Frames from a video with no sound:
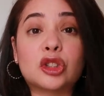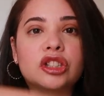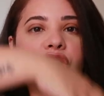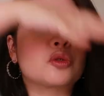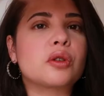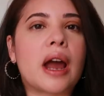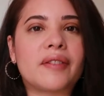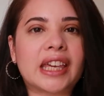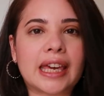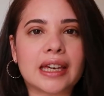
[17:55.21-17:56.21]

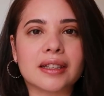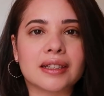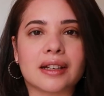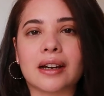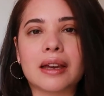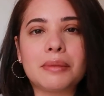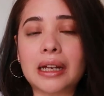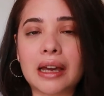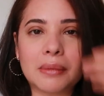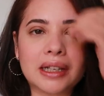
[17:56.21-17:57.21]
extravaganza. I mean,
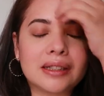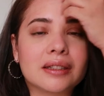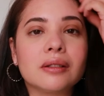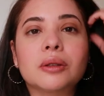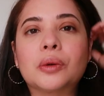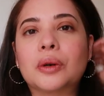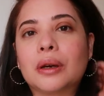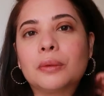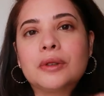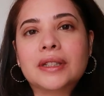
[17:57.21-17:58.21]
I might still do
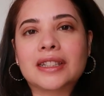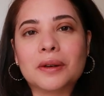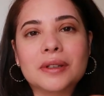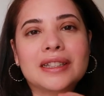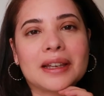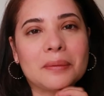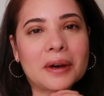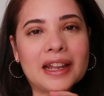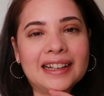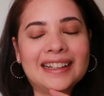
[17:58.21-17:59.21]
it. We'll see.
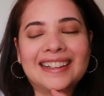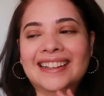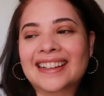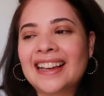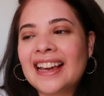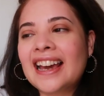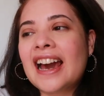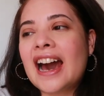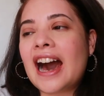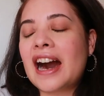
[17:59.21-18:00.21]
But
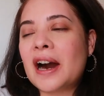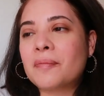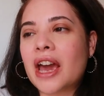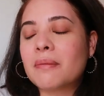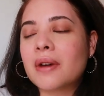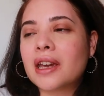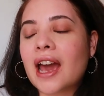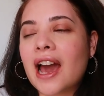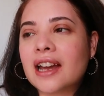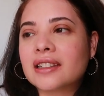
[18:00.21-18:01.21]
I might
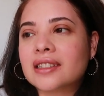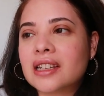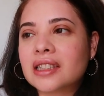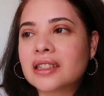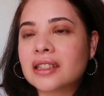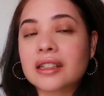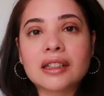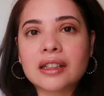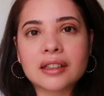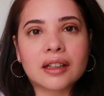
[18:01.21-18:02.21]
add just
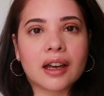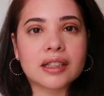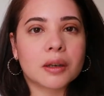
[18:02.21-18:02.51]
a